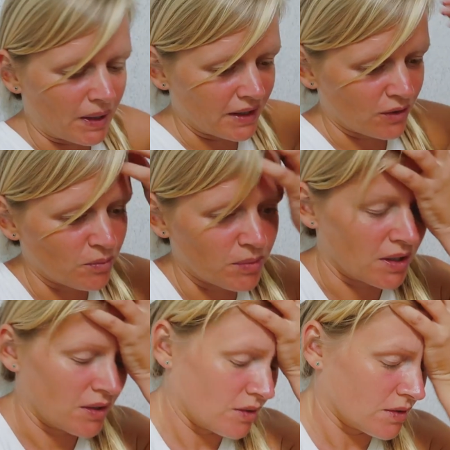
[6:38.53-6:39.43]
My
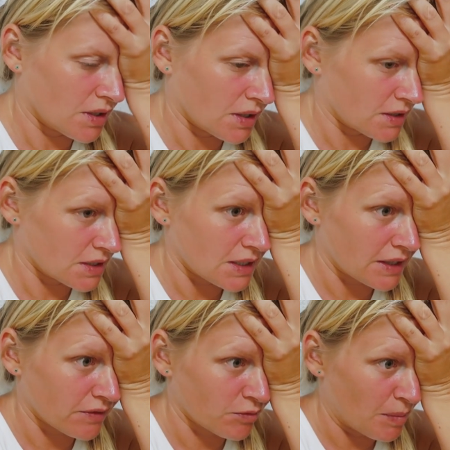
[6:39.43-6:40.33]
upload, this is
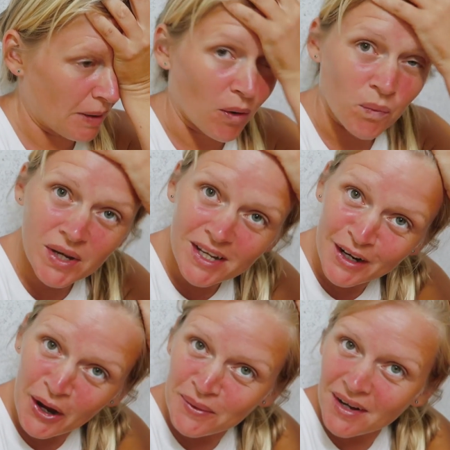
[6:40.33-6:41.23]
like from about a week
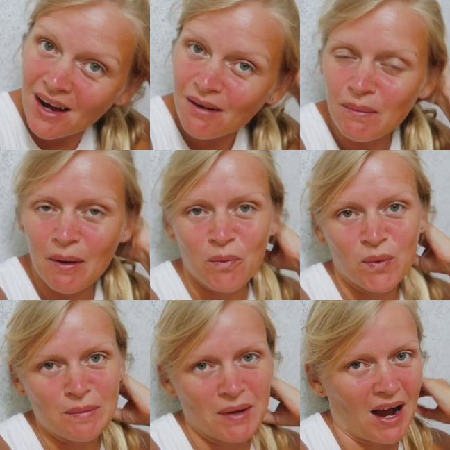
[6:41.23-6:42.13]
ago now. I'm about a
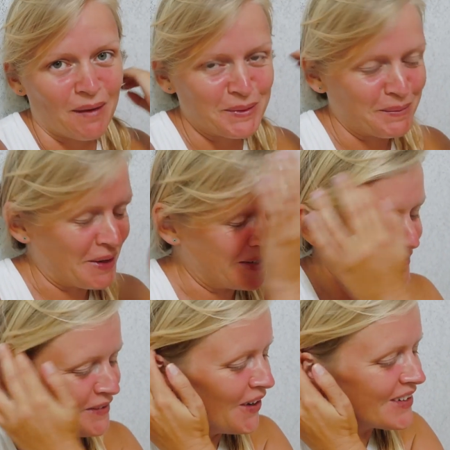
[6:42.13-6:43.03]
week behind with
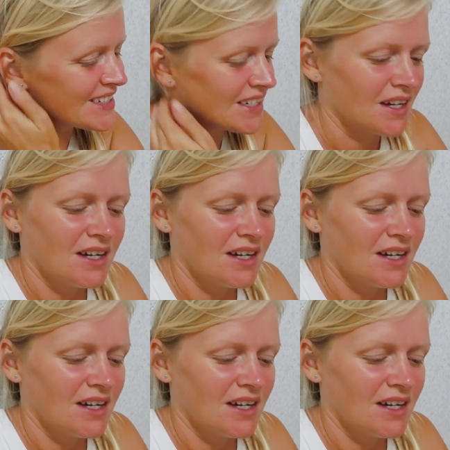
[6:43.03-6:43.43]
uploading vlogs.